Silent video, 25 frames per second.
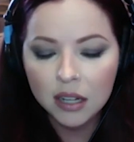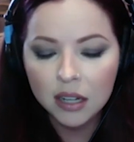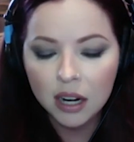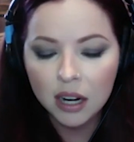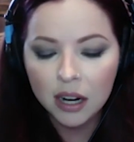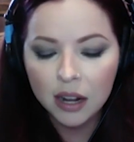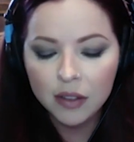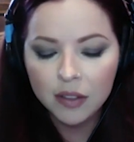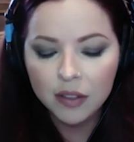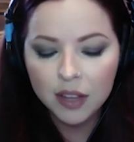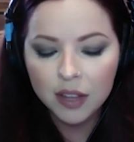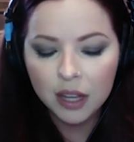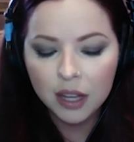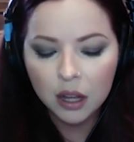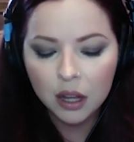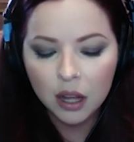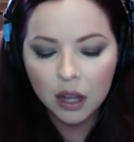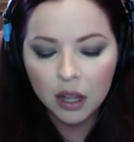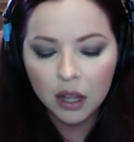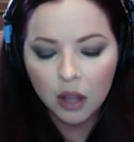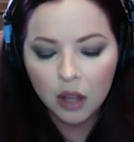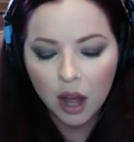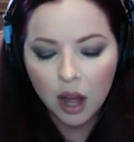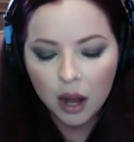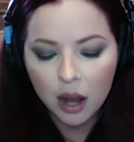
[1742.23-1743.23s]
And I think
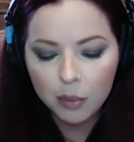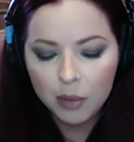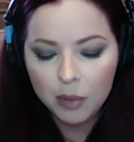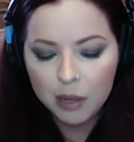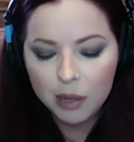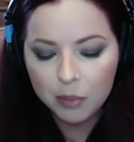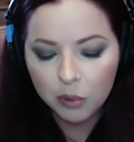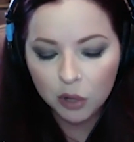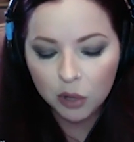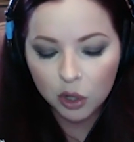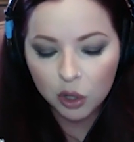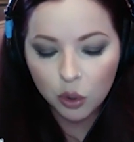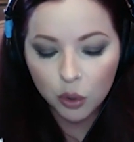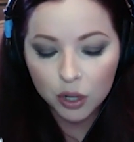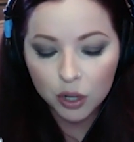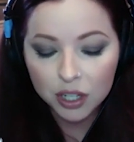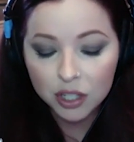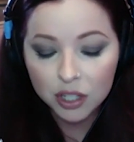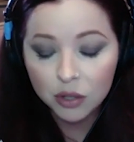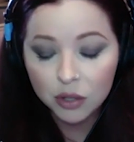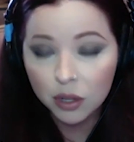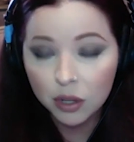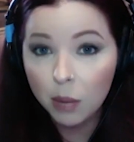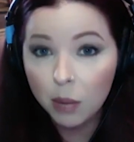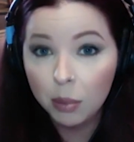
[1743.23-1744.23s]
a lot of people, according
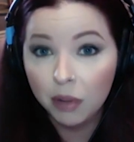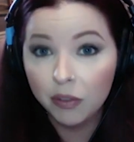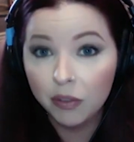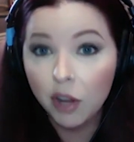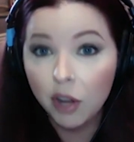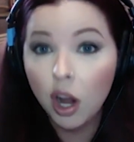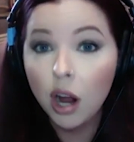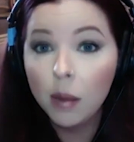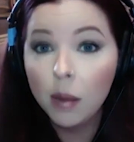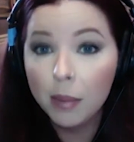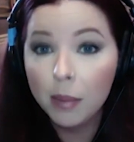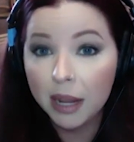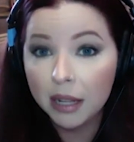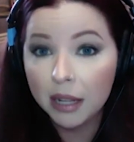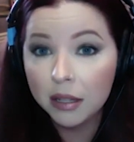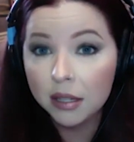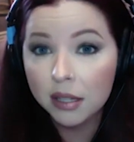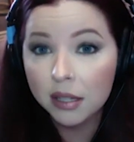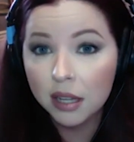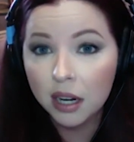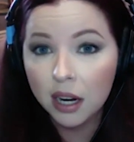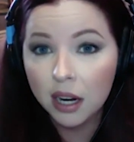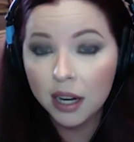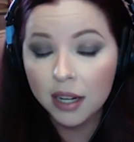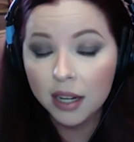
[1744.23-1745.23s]
to a couple of
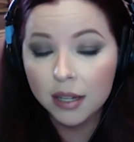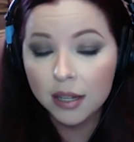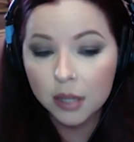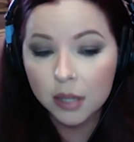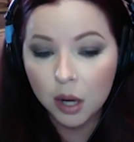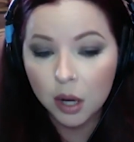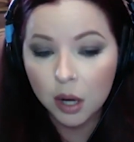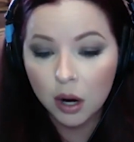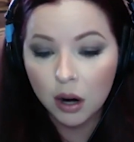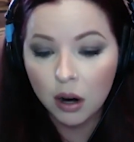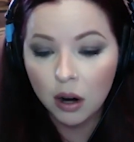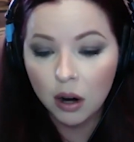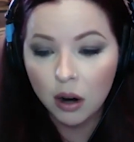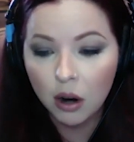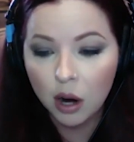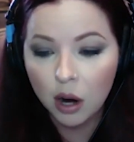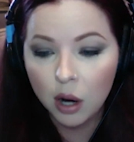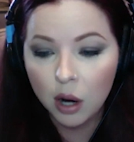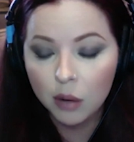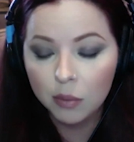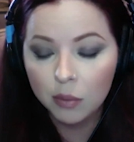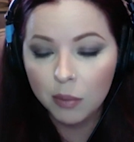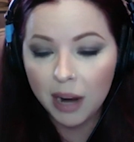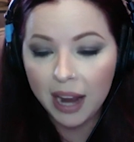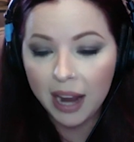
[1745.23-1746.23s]
comments that I saw
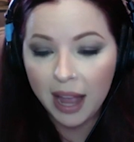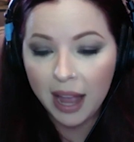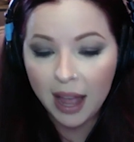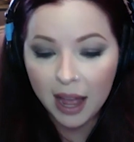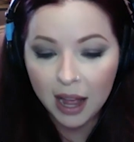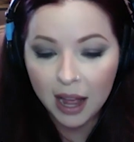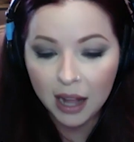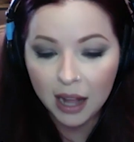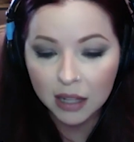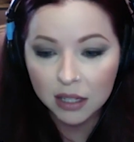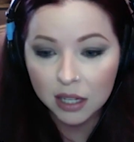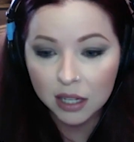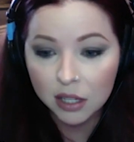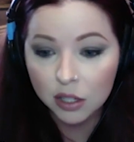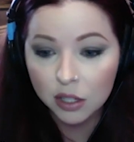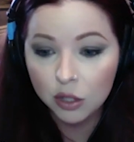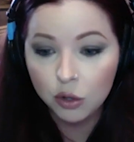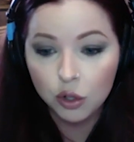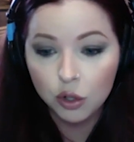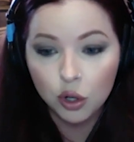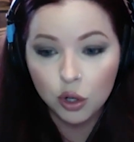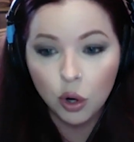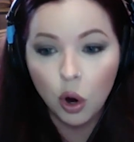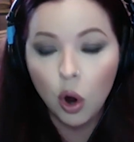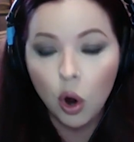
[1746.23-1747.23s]
on my ads, because you
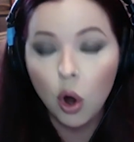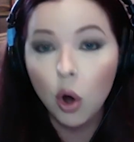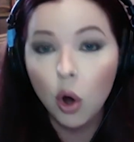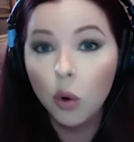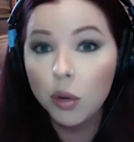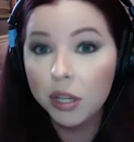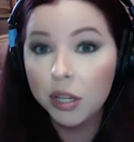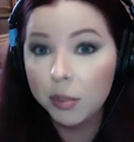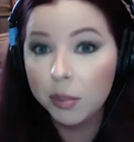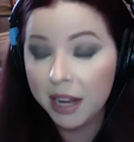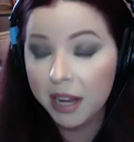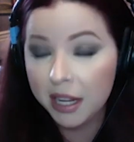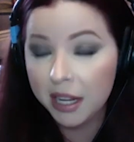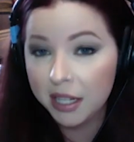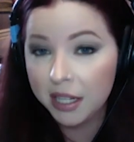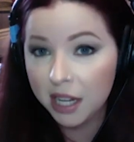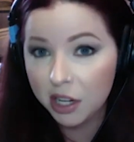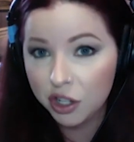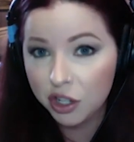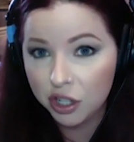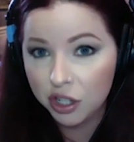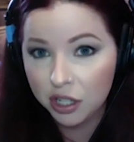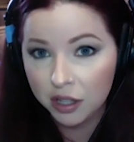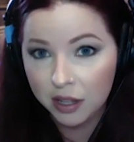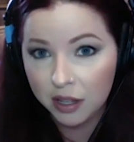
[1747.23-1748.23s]
should always pay
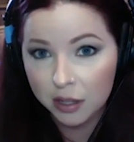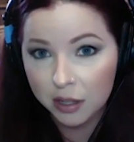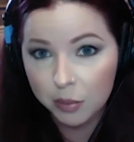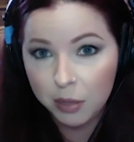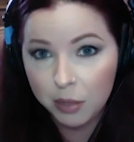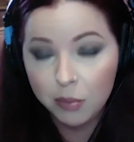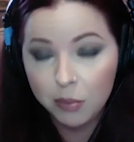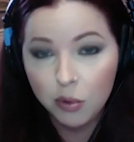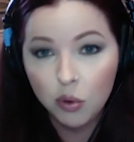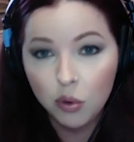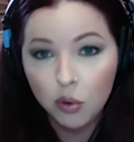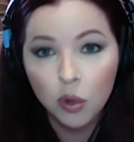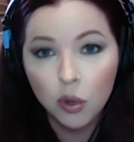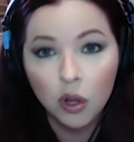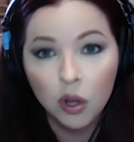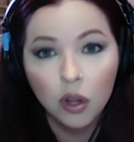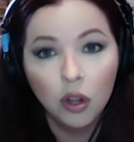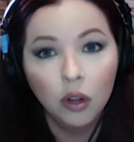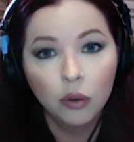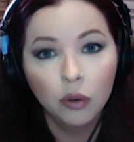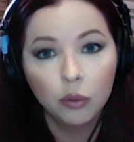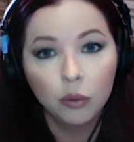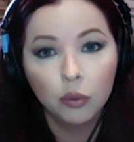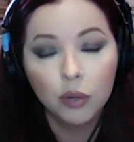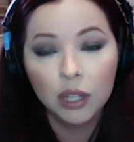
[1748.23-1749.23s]
attention to this, people
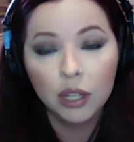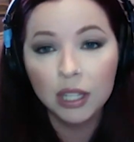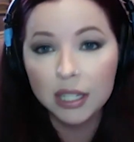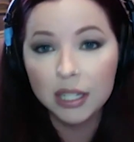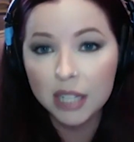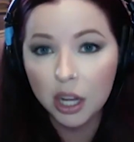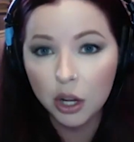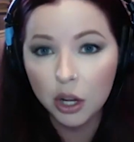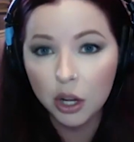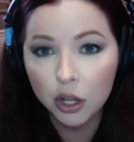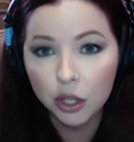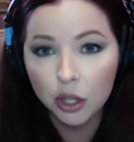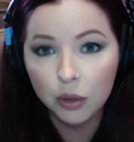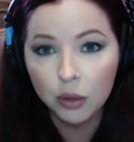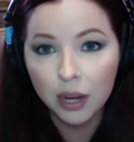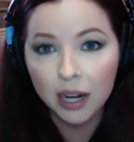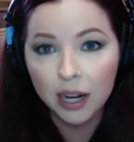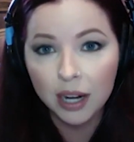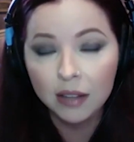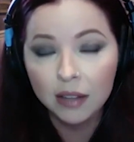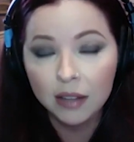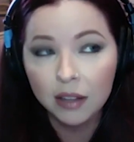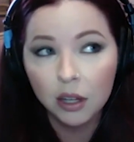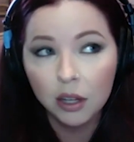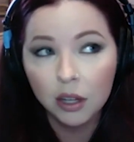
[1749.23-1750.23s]
will really tell you
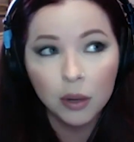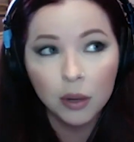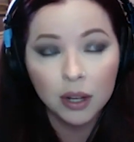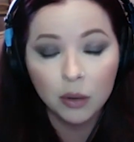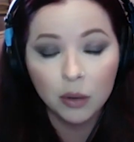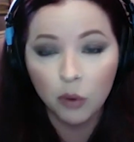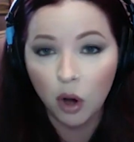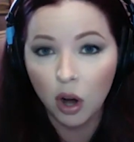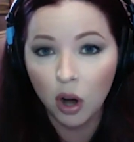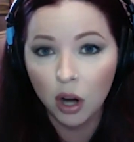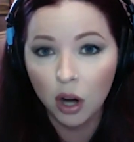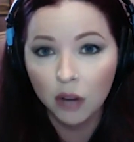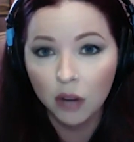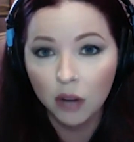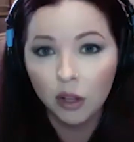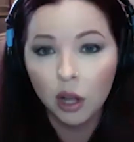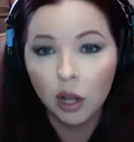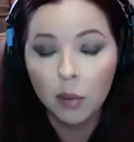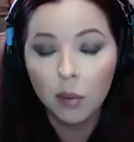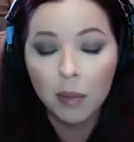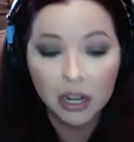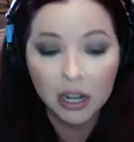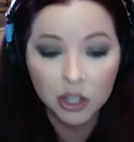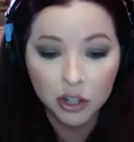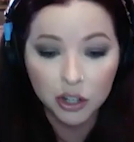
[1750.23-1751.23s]
anything going wrong. They'll
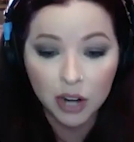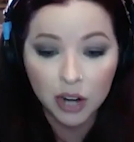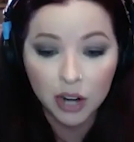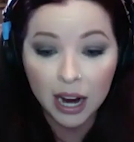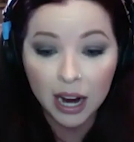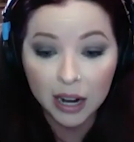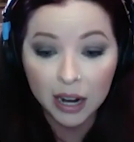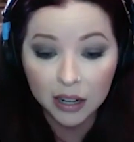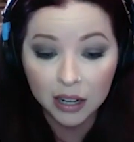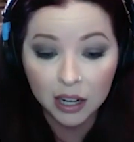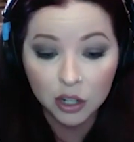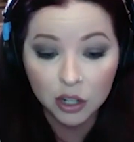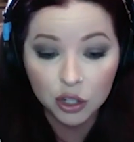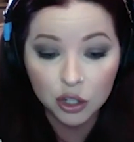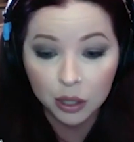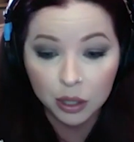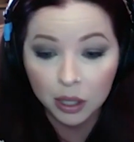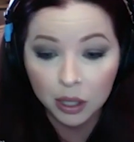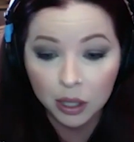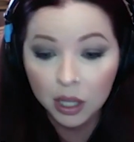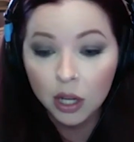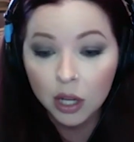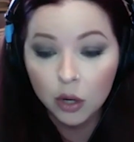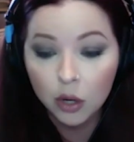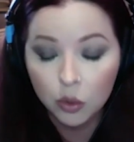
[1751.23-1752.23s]
come back to your ad and actually
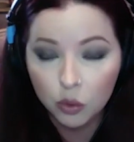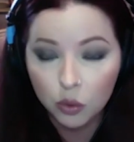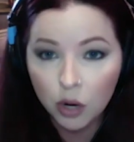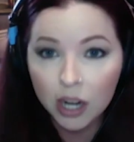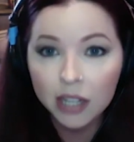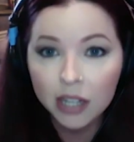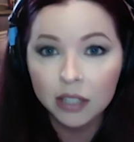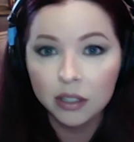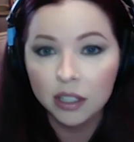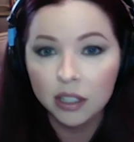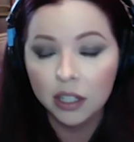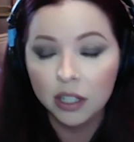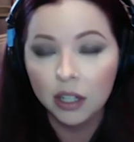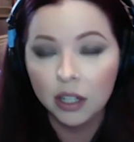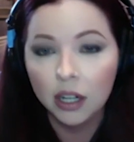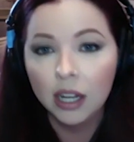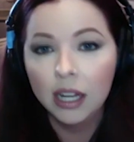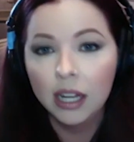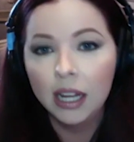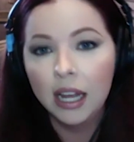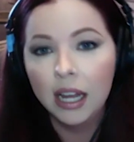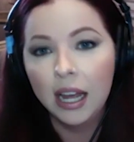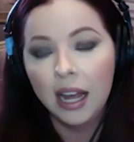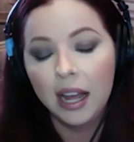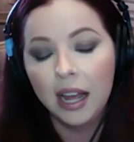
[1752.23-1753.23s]
write it there.
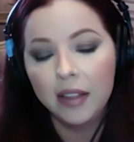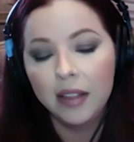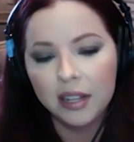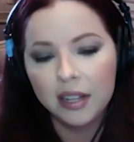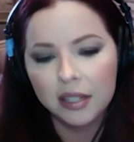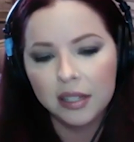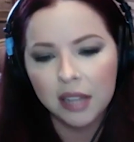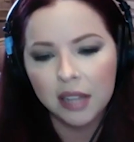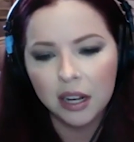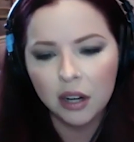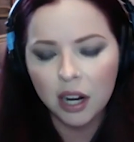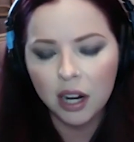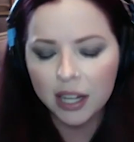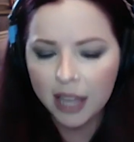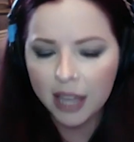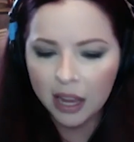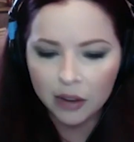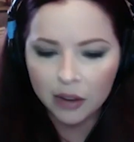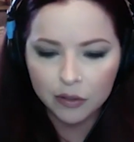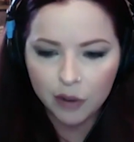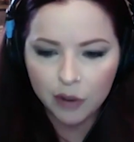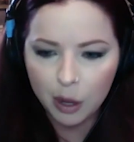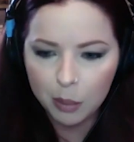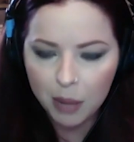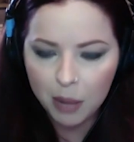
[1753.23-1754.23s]
And they said, I
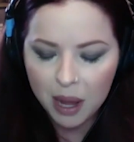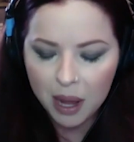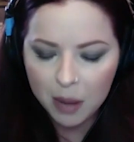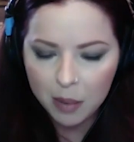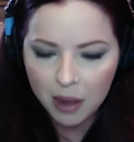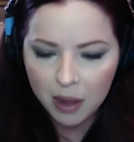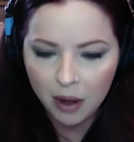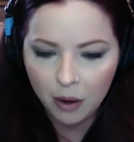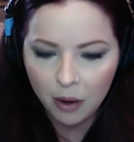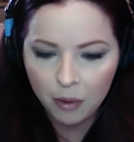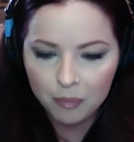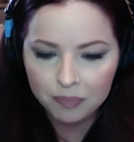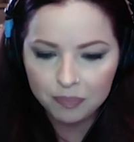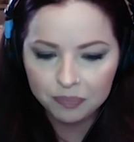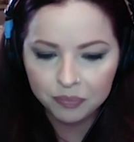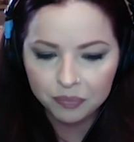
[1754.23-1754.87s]
can't find PayPal.